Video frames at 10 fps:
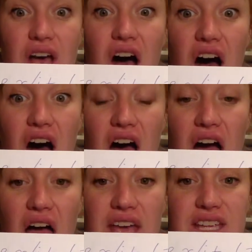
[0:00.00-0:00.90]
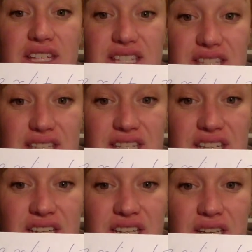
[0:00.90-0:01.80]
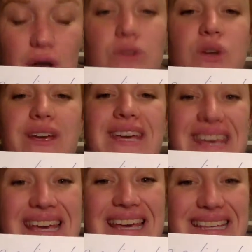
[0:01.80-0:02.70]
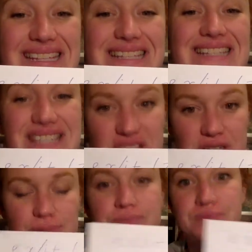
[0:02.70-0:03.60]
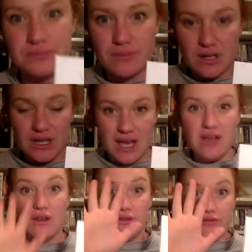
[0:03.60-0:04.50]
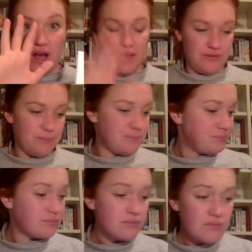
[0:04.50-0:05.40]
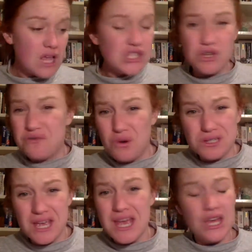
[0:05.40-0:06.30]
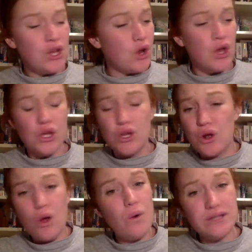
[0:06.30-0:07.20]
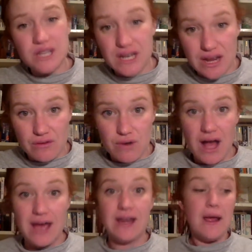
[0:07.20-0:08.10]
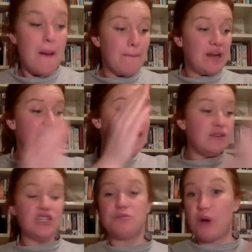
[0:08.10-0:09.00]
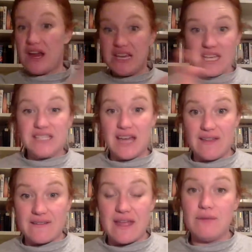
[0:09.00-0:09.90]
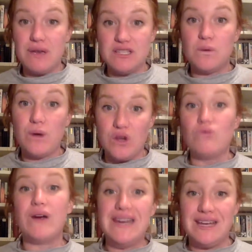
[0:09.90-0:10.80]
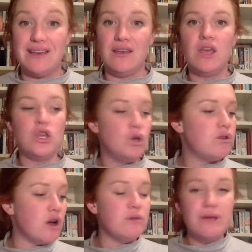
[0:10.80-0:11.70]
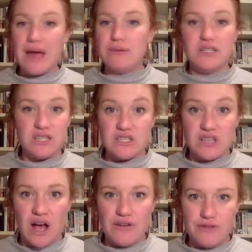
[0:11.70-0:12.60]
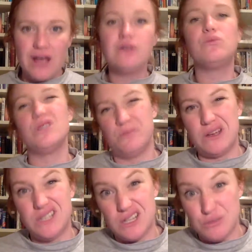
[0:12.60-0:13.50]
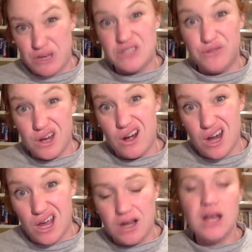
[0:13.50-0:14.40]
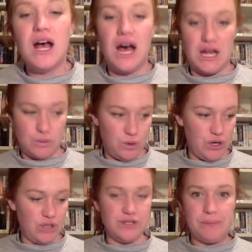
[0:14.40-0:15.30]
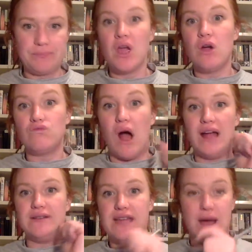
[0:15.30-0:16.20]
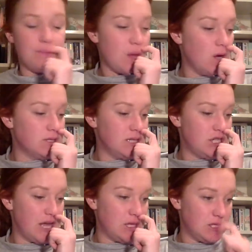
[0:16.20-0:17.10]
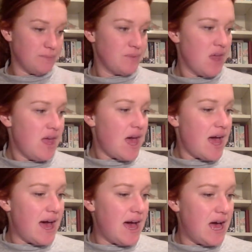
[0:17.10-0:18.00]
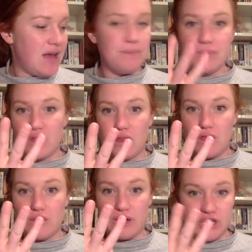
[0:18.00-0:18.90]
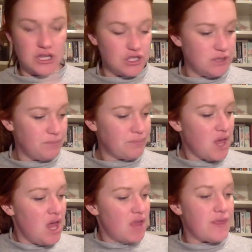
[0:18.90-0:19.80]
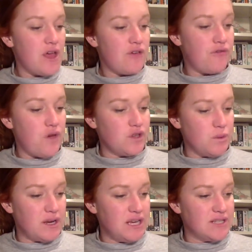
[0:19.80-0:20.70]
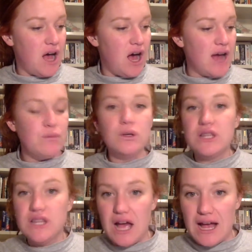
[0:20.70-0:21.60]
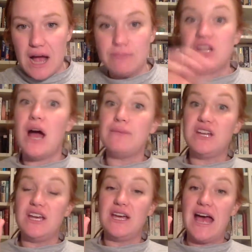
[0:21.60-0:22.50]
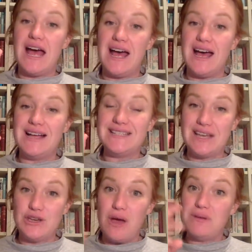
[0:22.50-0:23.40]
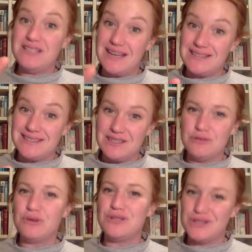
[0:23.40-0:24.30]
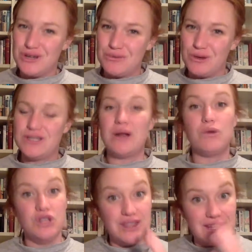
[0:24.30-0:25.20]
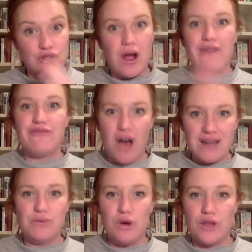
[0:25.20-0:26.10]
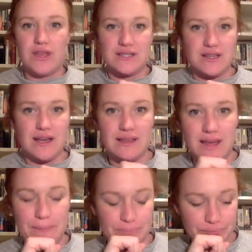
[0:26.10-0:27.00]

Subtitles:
Oh, sorry, it. Yeah? 5. So you've always, you know, you're not always going to get it right. But even just breaking it down like that, it means that when you're reading, you're going to be able to decipher, which basically means figure out, harder words. Right, now, on to the challenge. 3 challenges. The first one is I'm gonna tell you how many sounds and syllables in certain words, and I want you to then try and find a word that's like that.